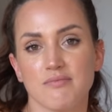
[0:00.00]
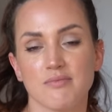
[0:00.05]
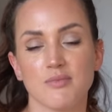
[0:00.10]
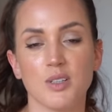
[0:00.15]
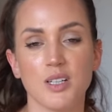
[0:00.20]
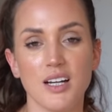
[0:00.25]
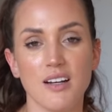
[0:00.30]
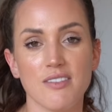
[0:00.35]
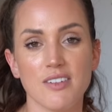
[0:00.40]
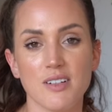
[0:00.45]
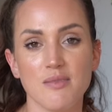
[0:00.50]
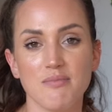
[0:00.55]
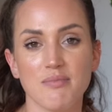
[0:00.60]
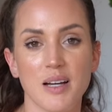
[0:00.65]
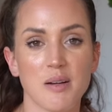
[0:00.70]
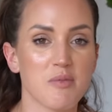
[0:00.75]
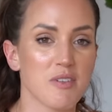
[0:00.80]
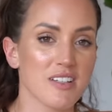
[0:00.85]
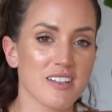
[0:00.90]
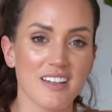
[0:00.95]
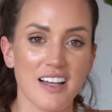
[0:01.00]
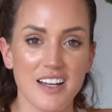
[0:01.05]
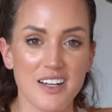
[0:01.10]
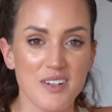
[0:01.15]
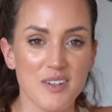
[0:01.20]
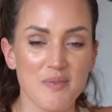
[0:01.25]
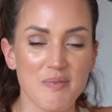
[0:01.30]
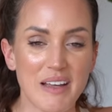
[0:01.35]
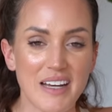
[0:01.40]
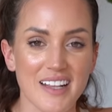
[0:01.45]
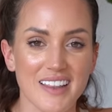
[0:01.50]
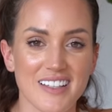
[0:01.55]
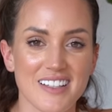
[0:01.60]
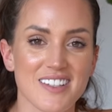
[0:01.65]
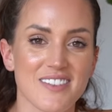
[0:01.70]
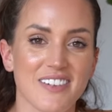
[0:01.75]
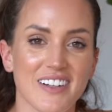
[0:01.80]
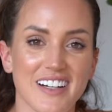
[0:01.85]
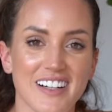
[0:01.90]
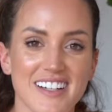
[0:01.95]
Whatever. I'm just glad you made it
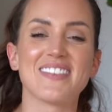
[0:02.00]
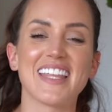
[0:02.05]
this far.